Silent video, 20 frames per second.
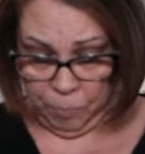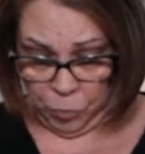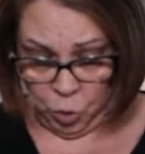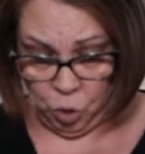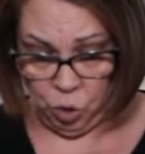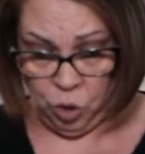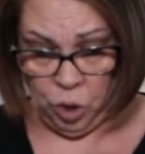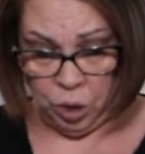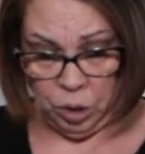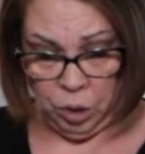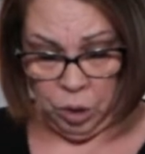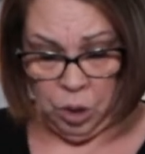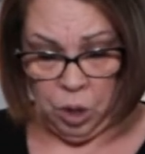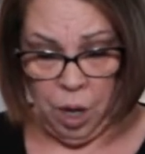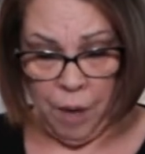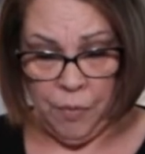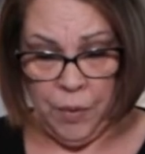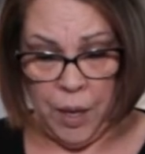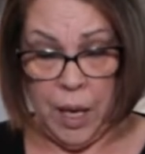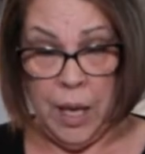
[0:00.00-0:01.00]
you just look
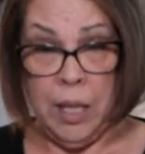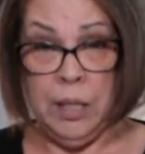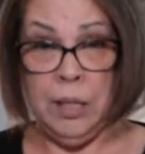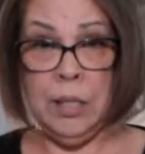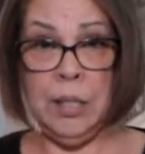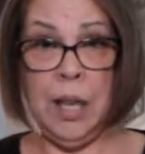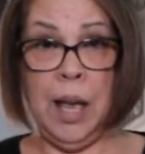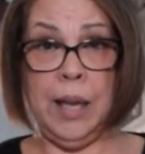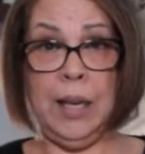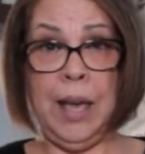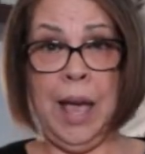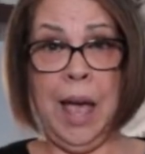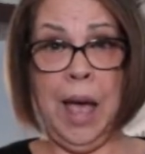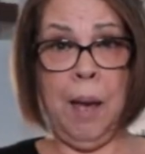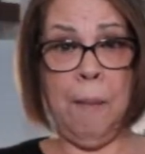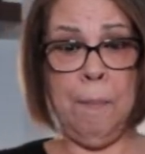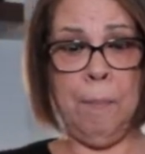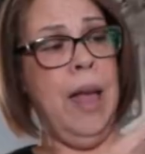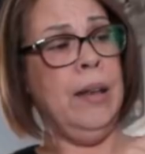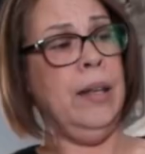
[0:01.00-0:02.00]
on the inside
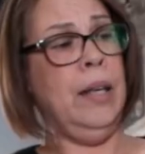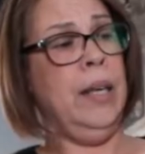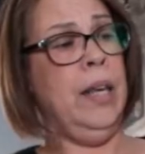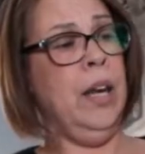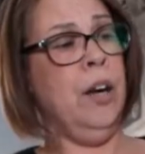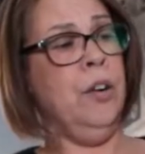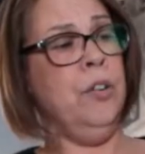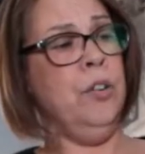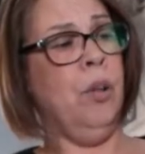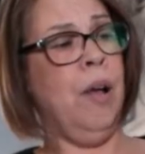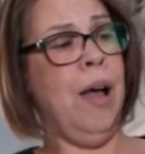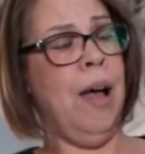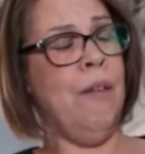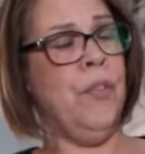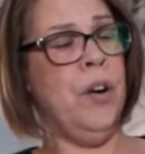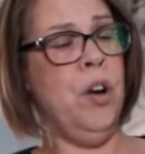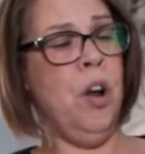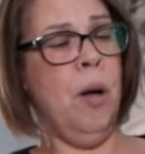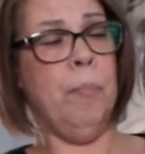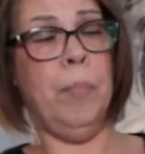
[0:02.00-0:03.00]
cap, and here you'll have
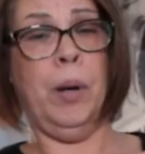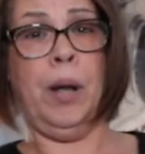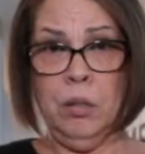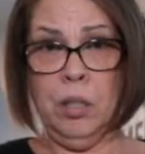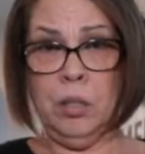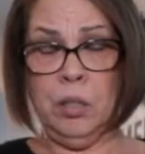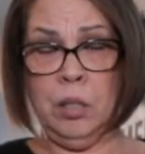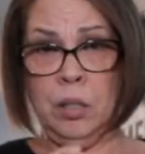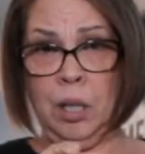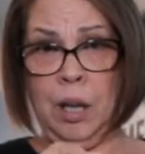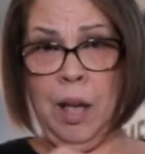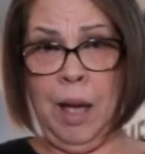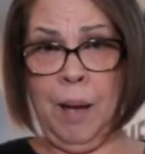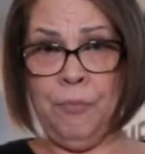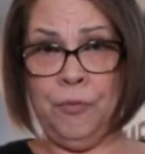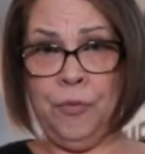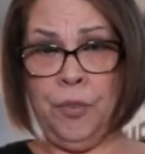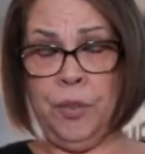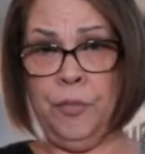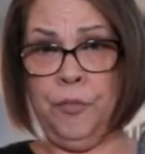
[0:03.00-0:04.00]
a number. This is the
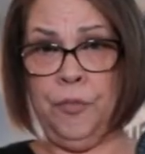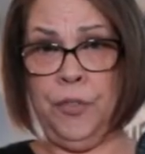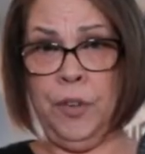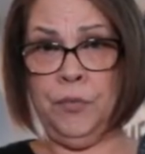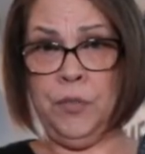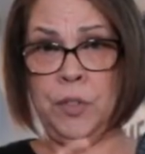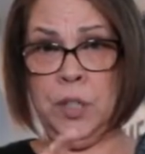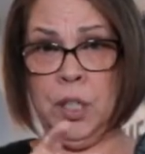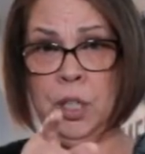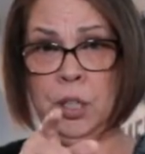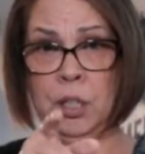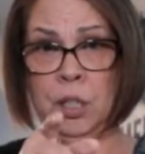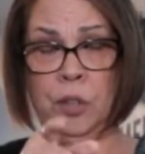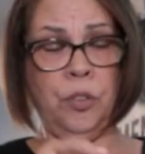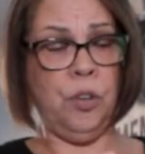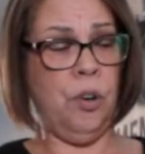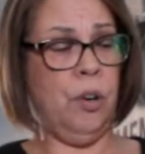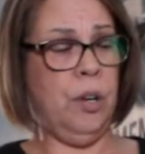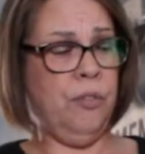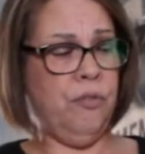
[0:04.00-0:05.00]
cap for the 15 to
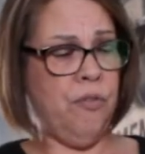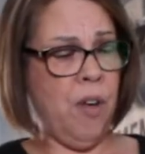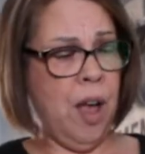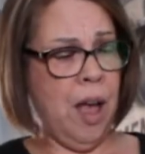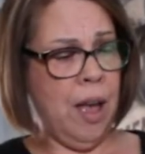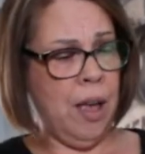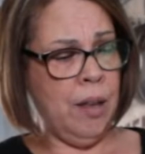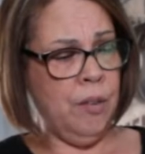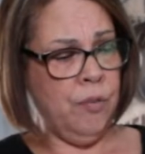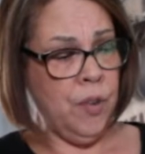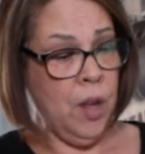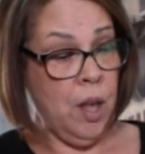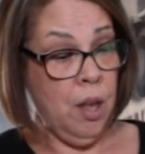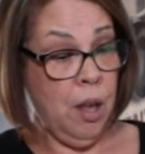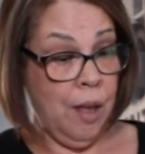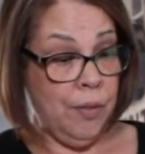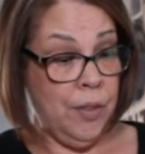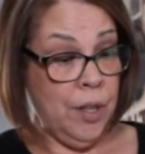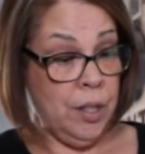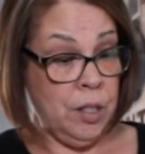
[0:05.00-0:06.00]
35,
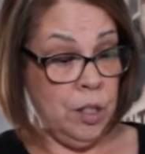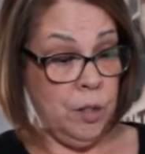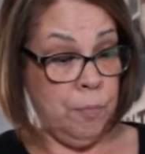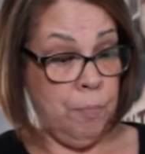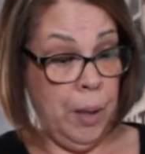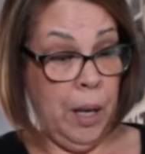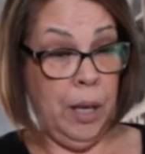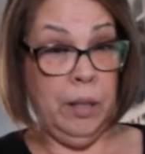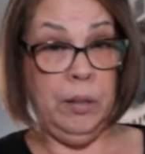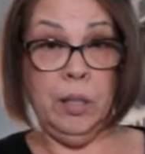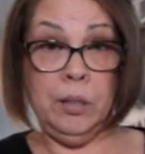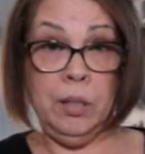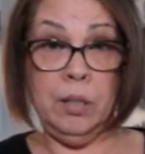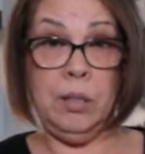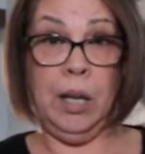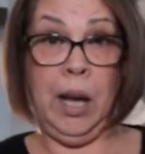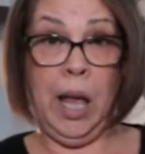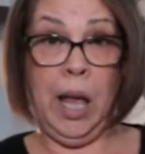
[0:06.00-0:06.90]
and this is big. This is an